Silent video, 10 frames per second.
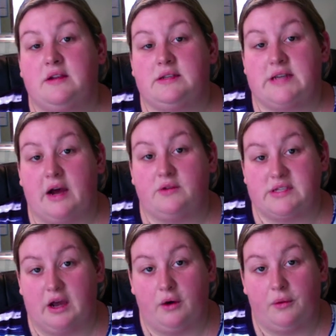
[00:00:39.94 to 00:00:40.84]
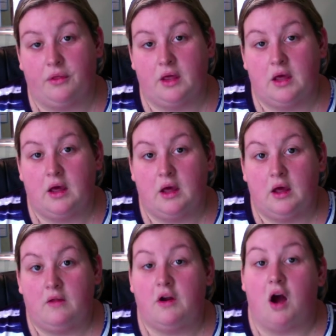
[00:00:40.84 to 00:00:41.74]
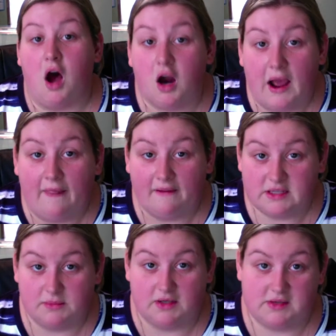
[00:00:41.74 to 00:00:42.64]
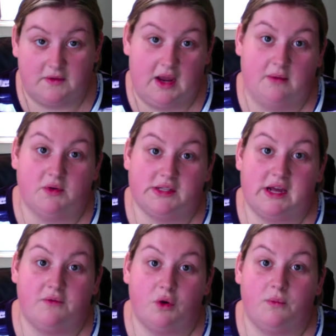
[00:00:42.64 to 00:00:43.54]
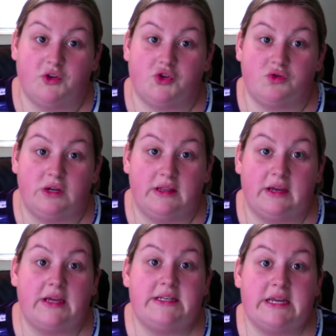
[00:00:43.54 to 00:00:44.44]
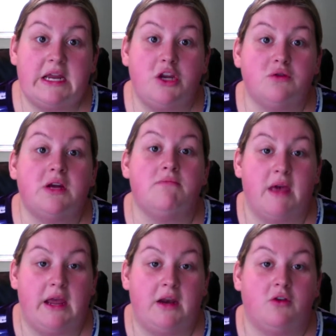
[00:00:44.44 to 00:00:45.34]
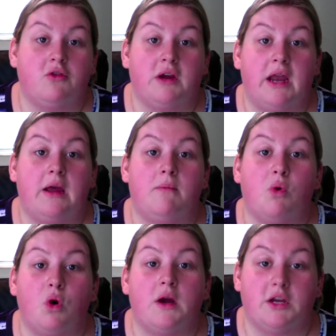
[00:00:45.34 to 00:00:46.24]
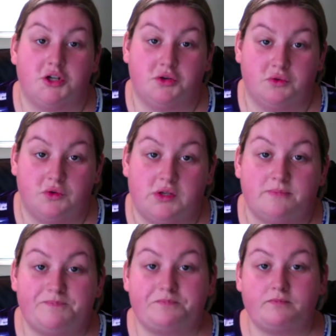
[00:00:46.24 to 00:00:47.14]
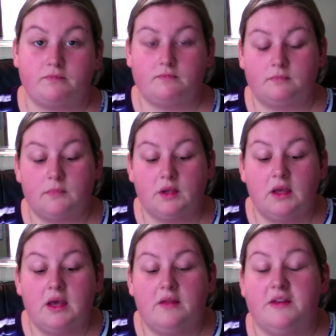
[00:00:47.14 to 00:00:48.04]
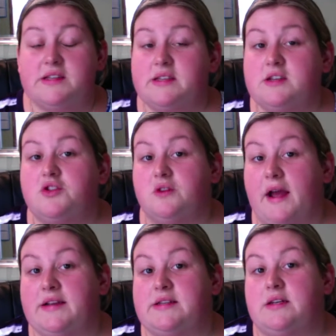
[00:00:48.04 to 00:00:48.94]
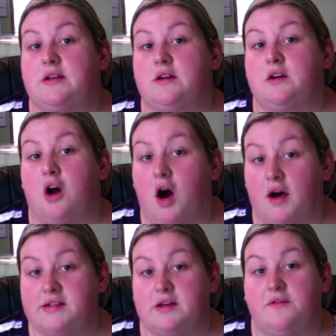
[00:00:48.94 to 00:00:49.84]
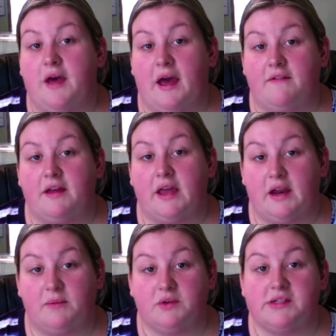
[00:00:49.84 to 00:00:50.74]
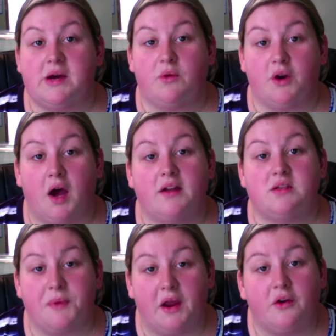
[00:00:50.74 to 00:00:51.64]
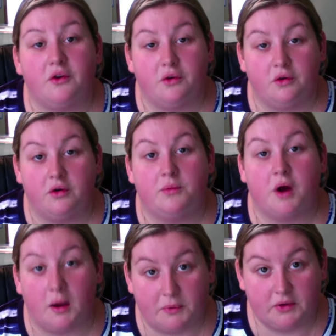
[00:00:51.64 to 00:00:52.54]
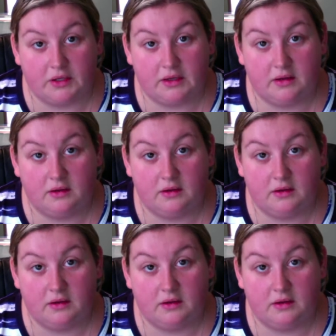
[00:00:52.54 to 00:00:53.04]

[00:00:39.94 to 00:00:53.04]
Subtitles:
down south. There are endless amounts of animals that roam the street that continue to mate, creating more issues. This is a direct cause of having animals that were not spayed or neutered properly.